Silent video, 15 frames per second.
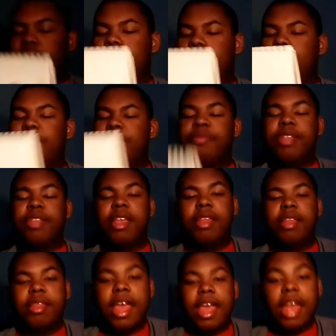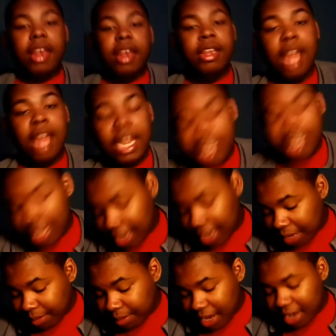you that I
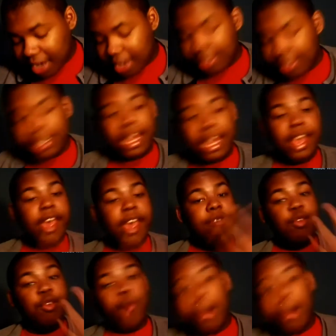keep saying this. If you